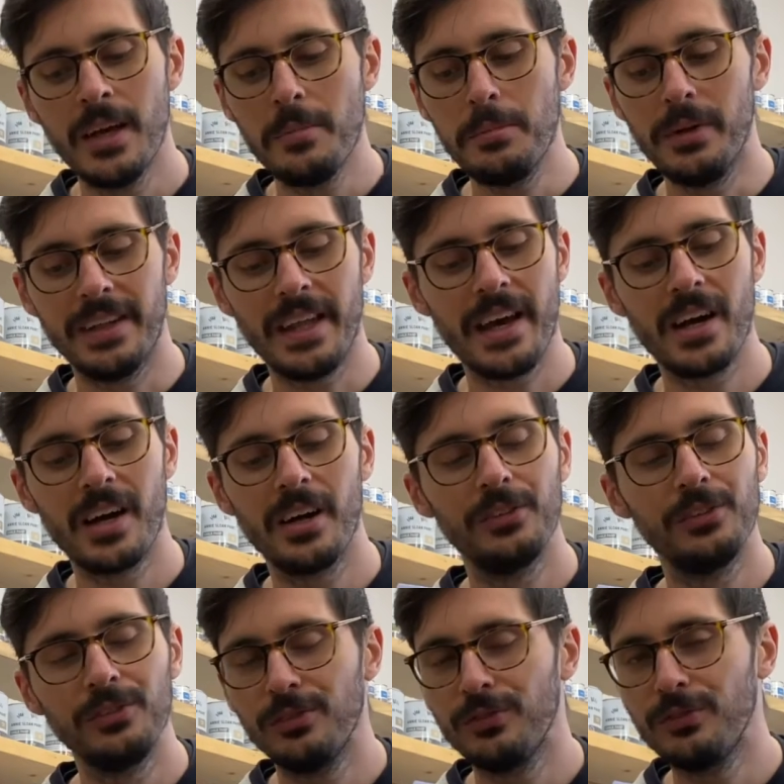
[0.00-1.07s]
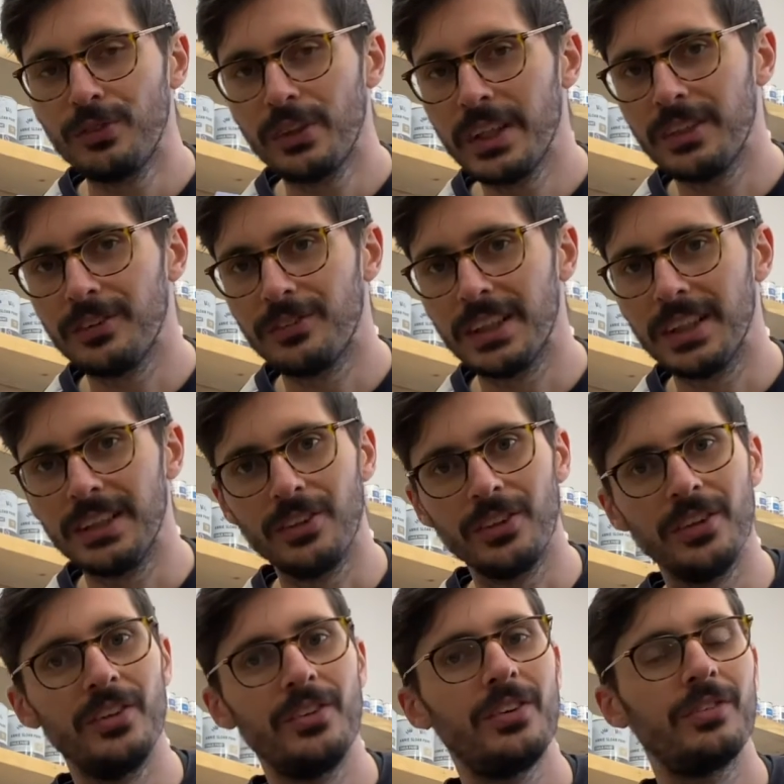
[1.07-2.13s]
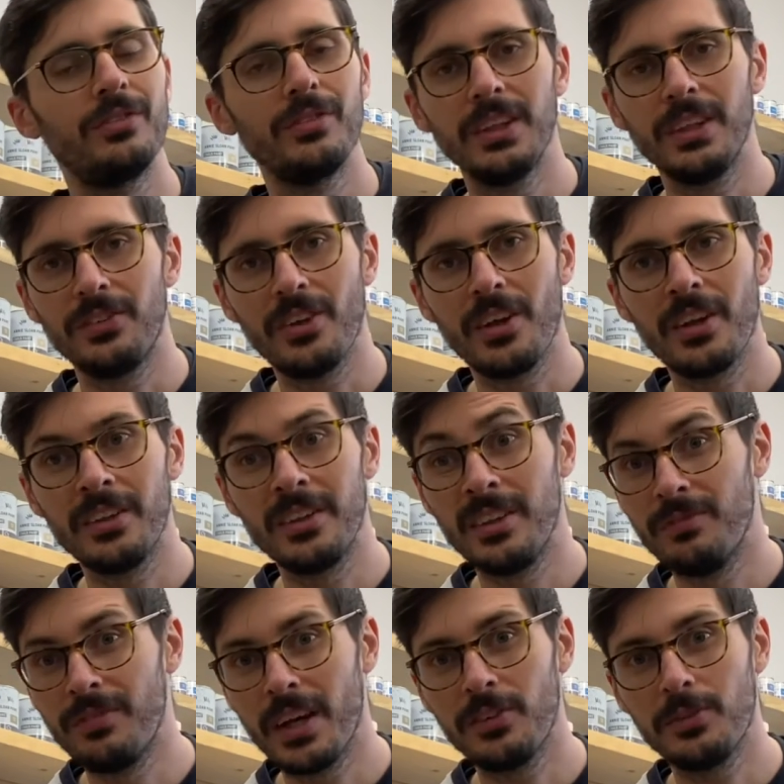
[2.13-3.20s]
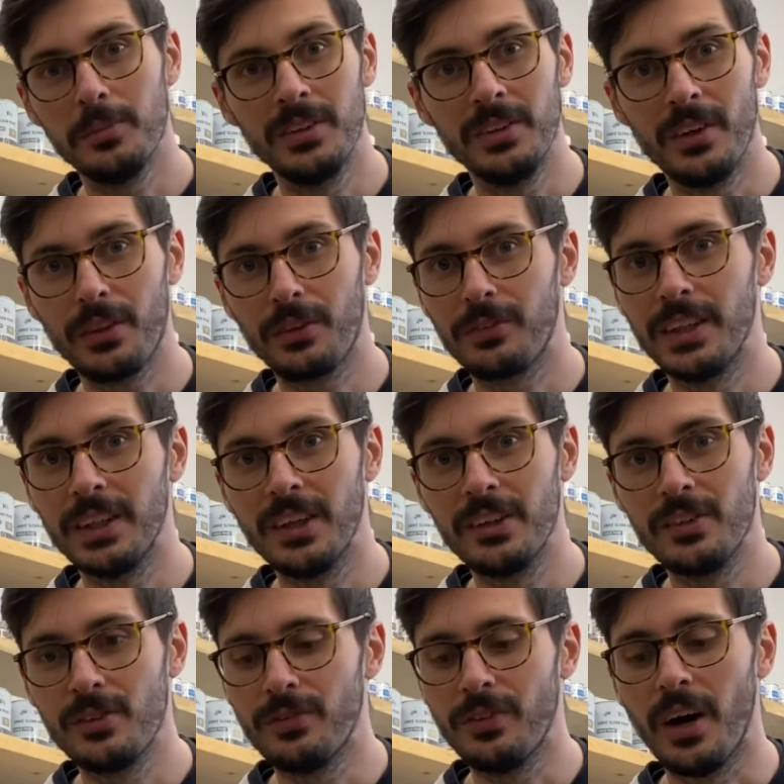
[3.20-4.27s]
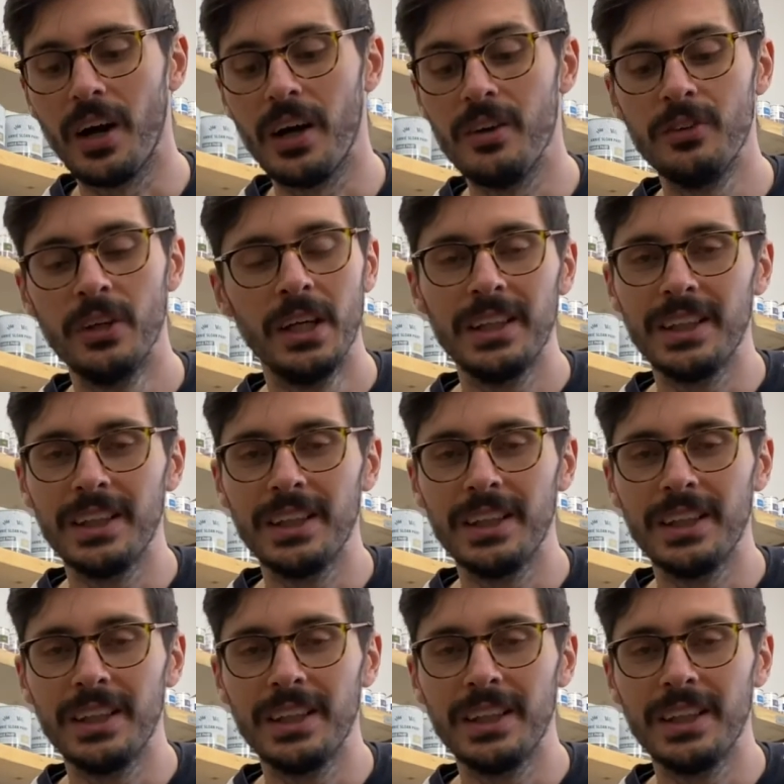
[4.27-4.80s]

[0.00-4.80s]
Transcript: But they are really, really good, really solid investment at $3.95.